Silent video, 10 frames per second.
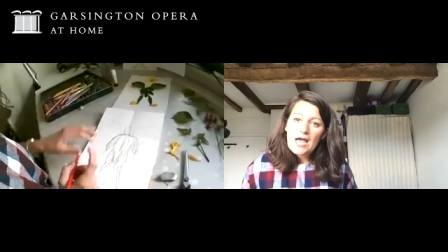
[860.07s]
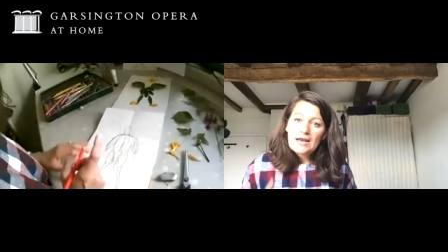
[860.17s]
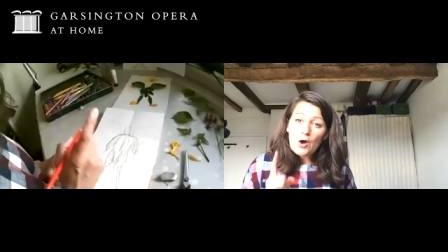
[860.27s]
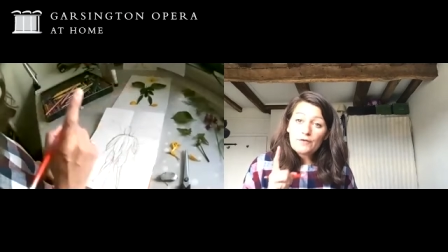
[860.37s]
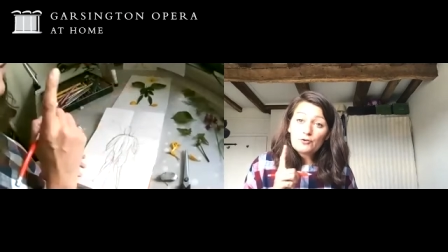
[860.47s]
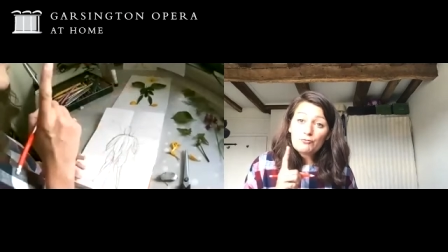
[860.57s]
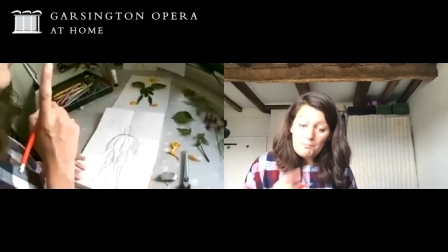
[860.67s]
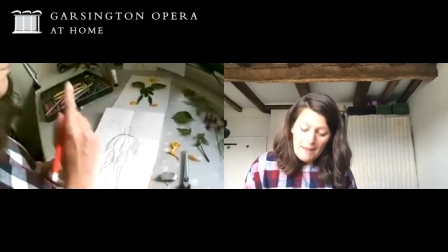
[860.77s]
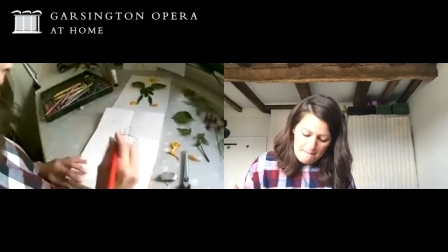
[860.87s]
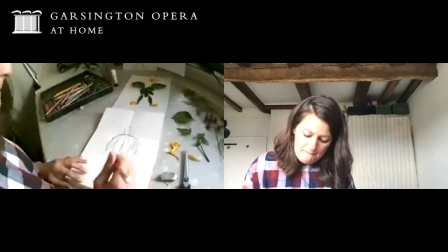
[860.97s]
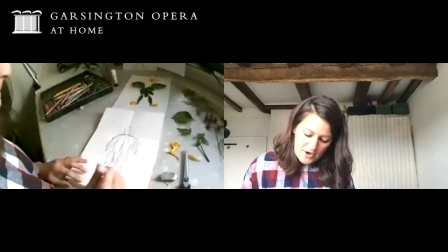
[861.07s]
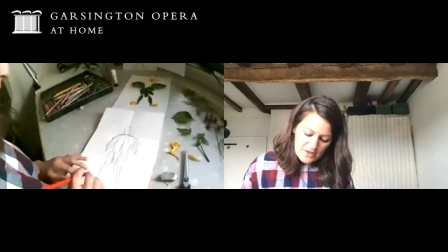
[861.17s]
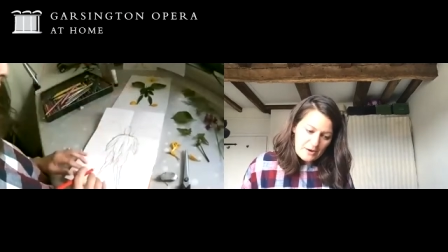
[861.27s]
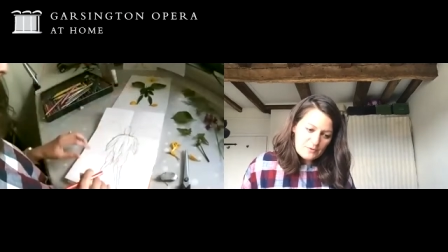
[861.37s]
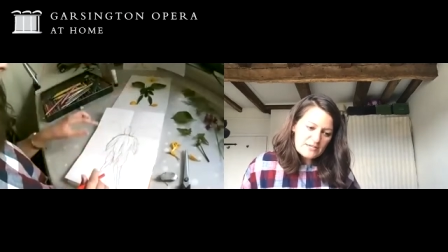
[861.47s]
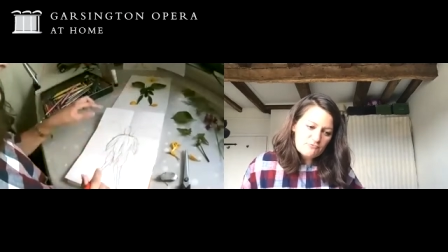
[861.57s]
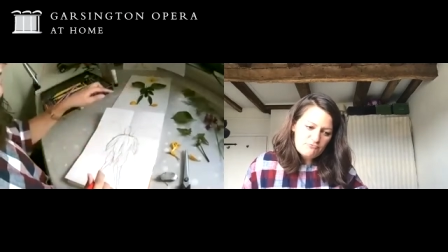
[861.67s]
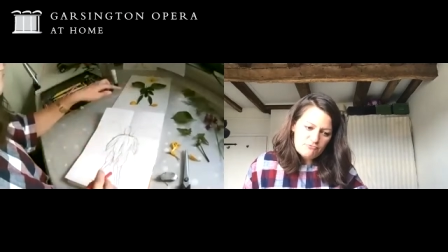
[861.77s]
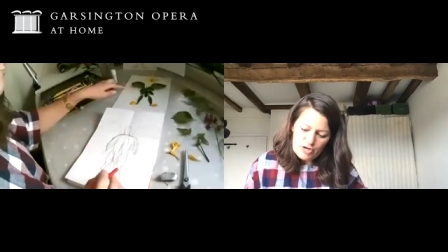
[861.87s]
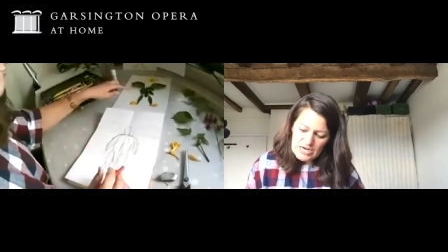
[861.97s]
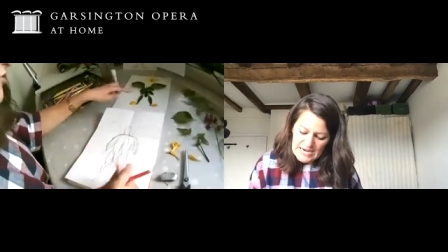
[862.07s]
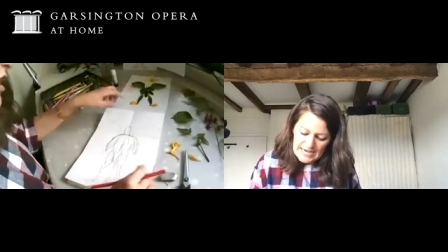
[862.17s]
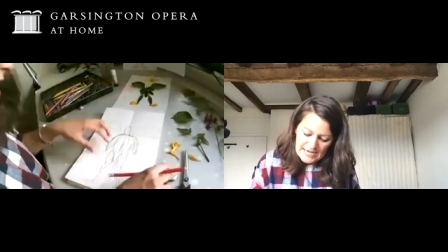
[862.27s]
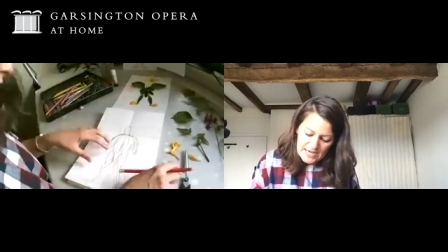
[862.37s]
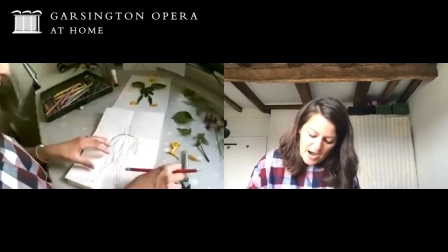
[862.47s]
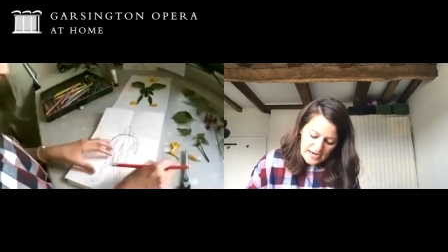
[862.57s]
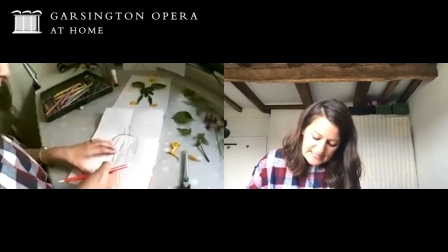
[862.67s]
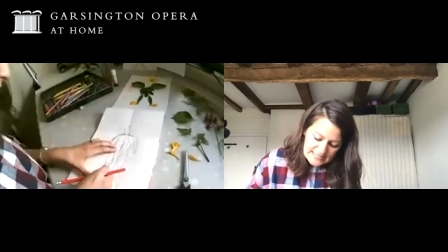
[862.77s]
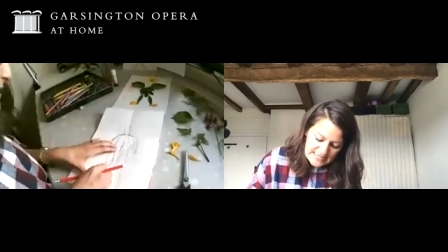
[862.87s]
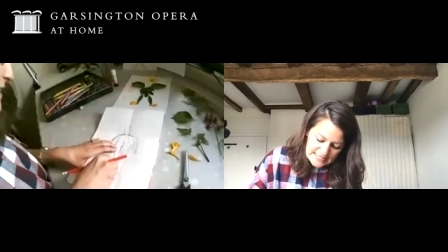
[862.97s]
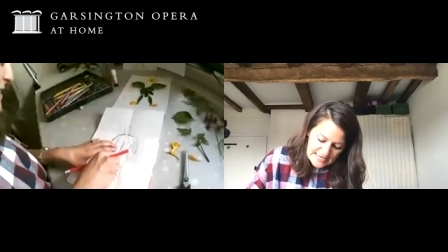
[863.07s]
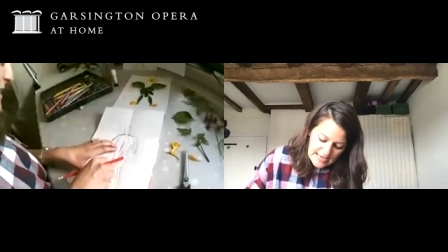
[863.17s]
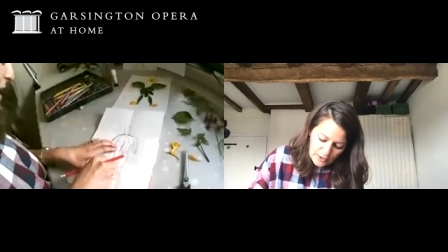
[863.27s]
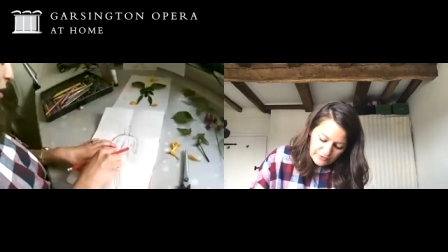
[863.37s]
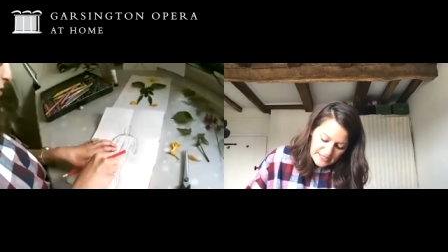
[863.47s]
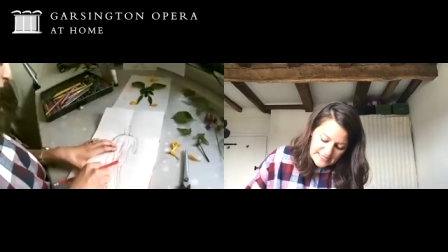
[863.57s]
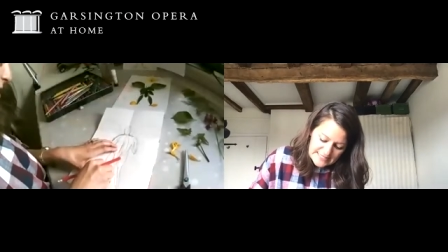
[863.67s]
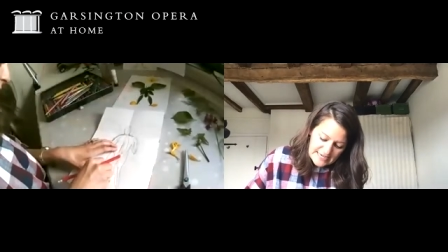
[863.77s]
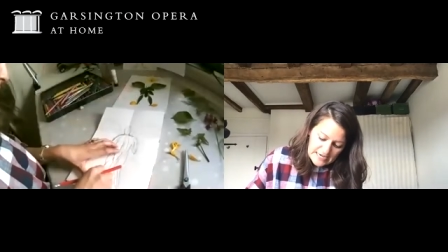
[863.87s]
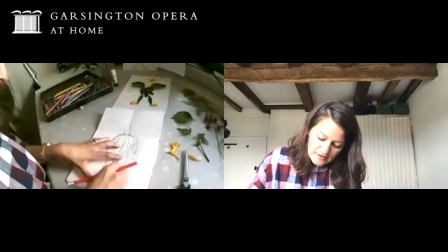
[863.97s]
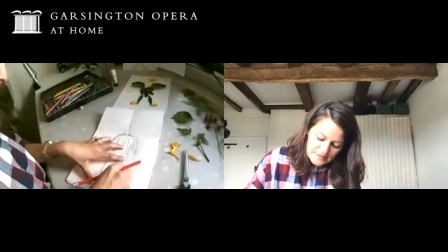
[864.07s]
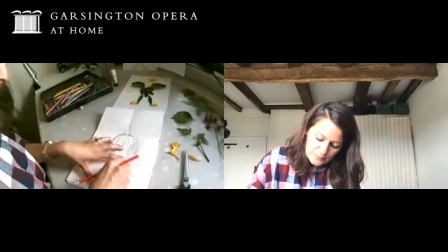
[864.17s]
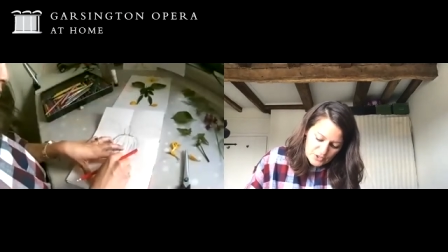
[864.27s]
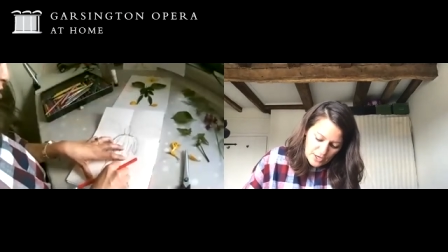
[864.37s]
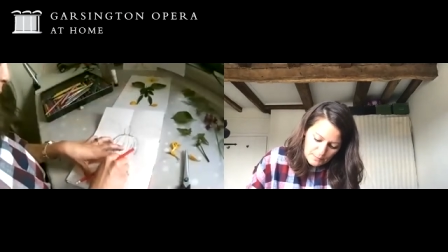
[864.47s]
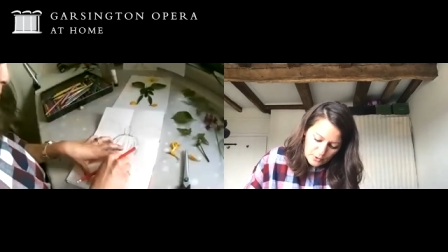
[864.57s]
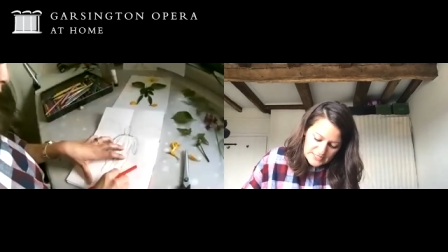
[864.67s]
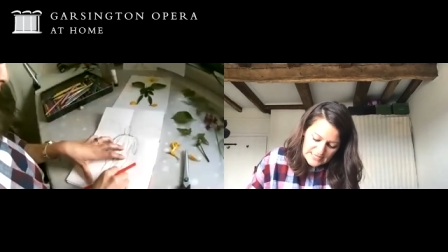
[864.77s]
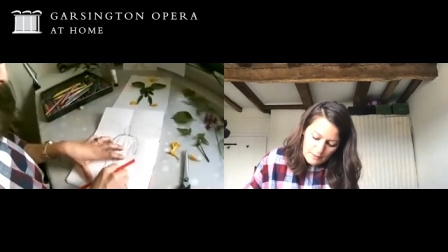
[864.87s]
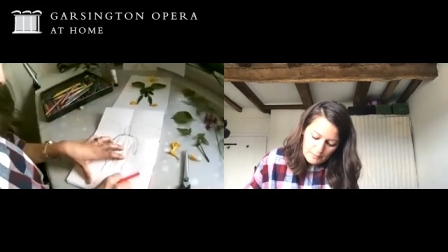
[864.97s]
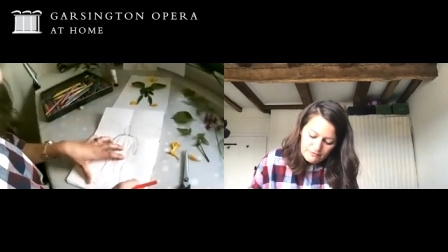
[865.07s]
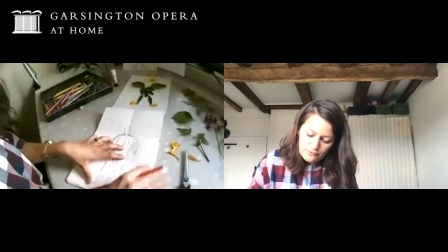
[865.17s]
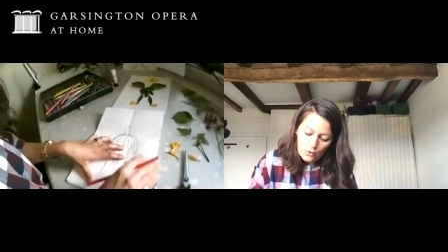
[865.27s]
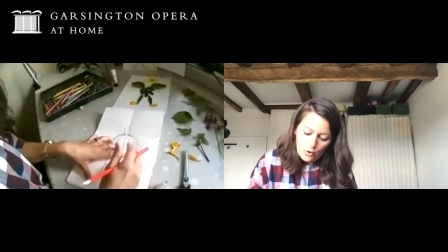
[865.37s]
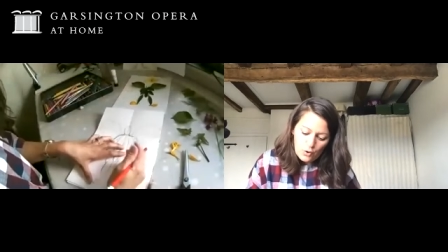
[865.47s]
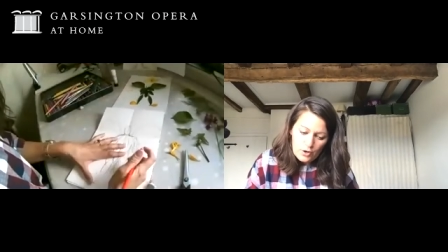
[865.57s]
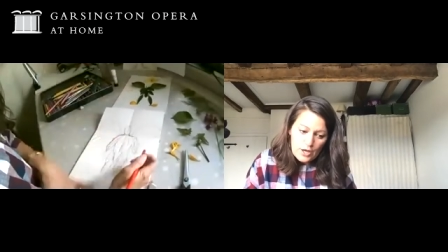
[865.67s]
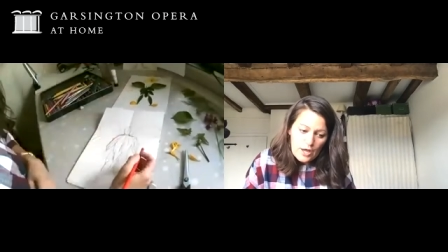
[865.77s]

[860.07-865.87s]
Now, if you remember, there was a really nice detail on these leaves, which I pointed out before,